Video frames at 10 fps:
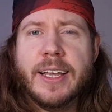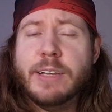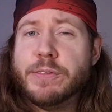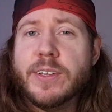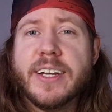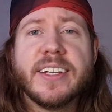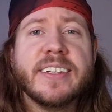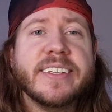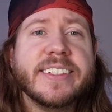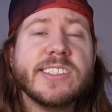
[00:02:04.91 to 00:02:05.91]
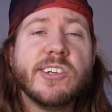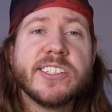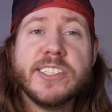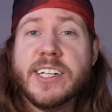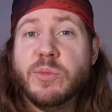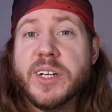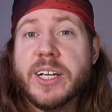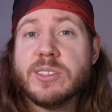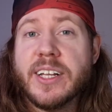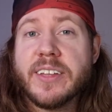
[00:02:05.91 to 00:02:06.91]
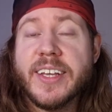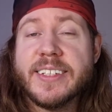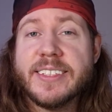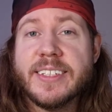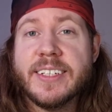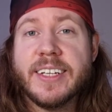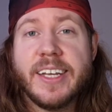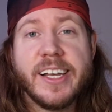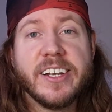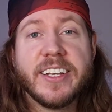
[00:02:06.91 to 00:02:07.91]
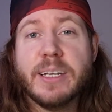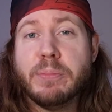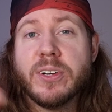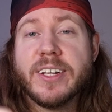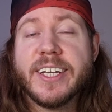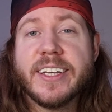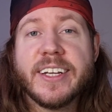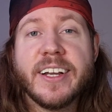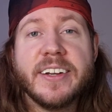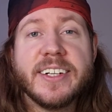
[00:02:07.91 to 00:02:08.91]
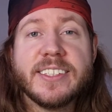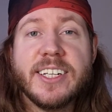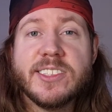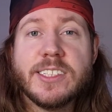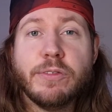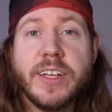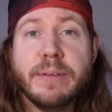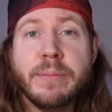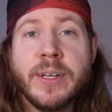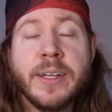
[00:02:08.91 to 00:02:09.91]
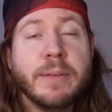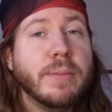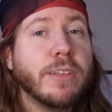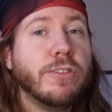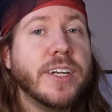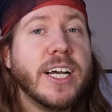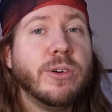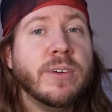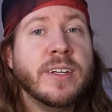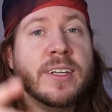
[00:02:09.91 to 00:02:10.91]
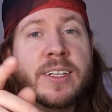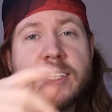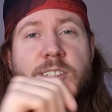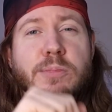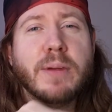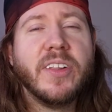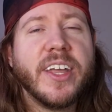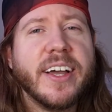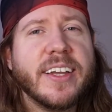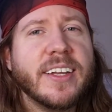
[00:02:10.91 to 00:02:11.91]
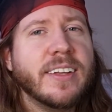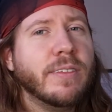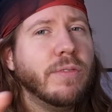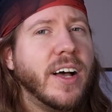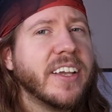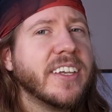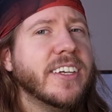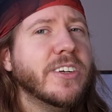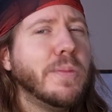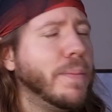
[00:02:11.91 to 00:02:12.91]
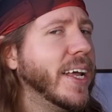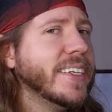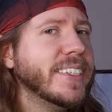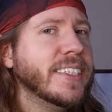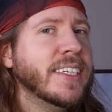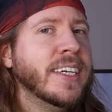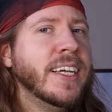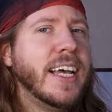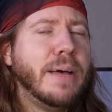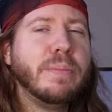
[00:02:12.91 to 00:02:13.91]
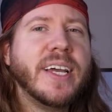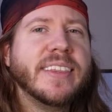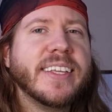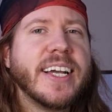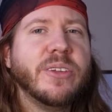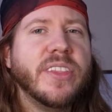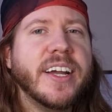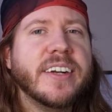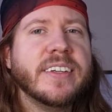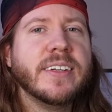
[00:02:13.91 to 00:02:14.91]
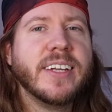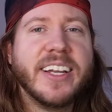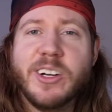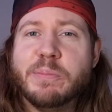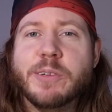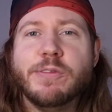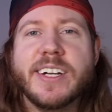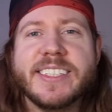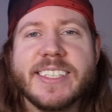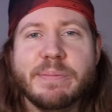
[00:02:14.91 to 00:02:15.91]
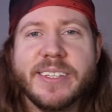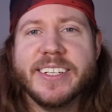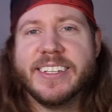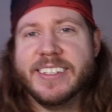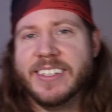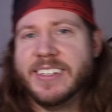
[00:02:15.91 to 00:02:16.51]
If you like instructional videos like this, keep on clicking, there's lots of them. But for now, use Multi-IQ Plus. Happy hunting out there, I hope you find something.